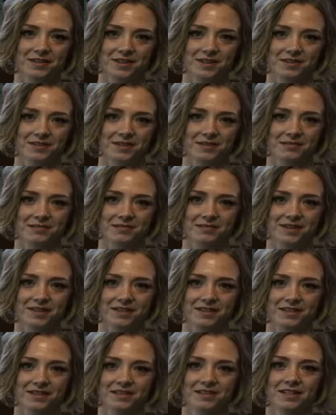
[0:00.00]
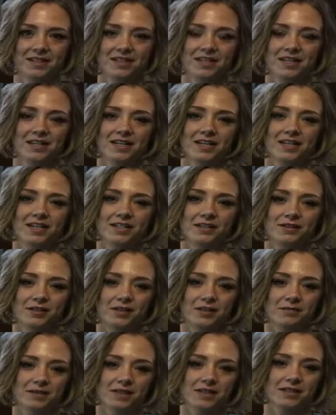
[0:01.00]
next couple months to
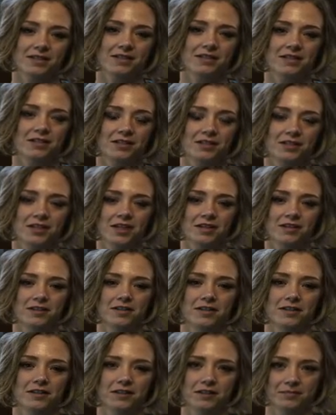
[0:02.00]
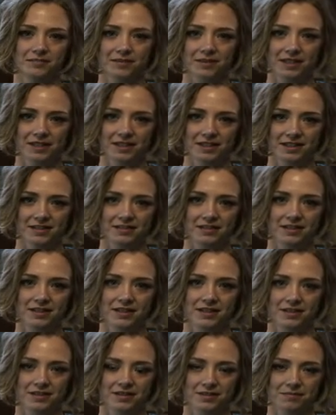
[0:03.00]
commit to the challenge and complete it
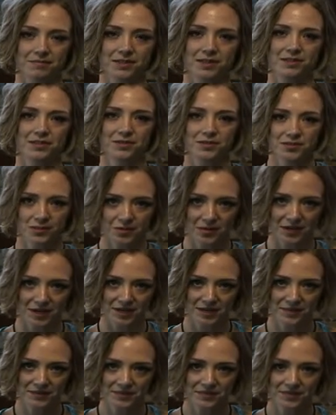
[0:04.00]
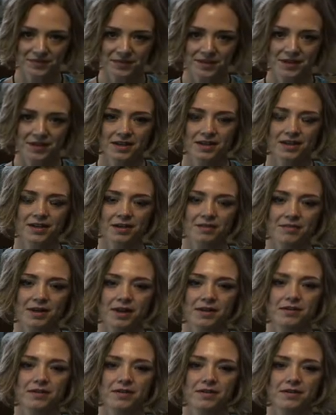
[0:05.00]
and submit a story
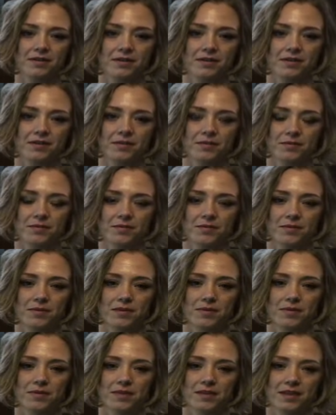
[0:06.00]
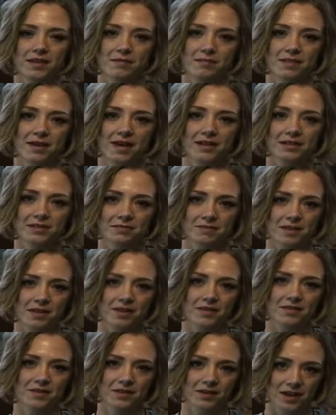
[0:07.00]
about the impact it made
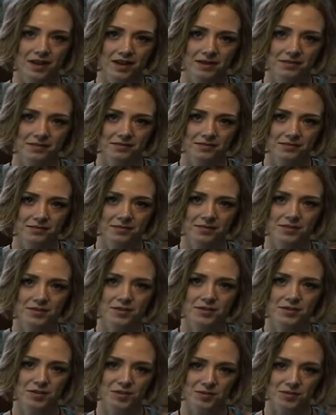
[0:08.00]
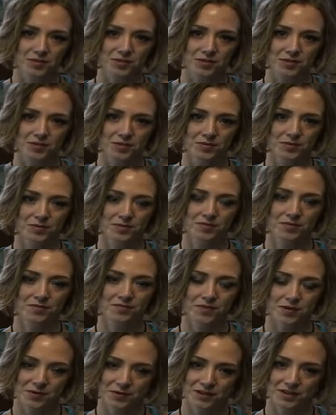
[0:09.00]
on their life to
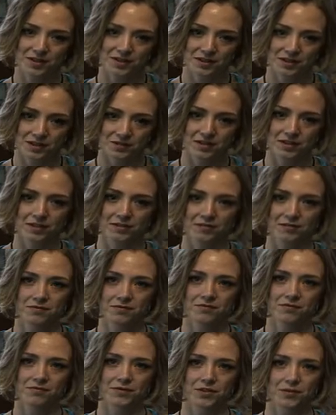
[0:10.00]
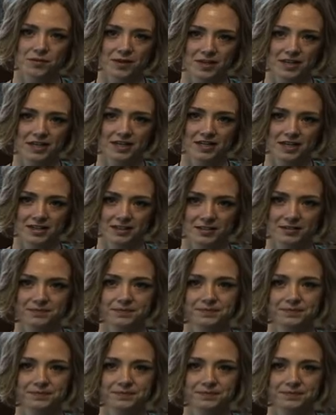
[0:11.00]
focus on giving for 29 days.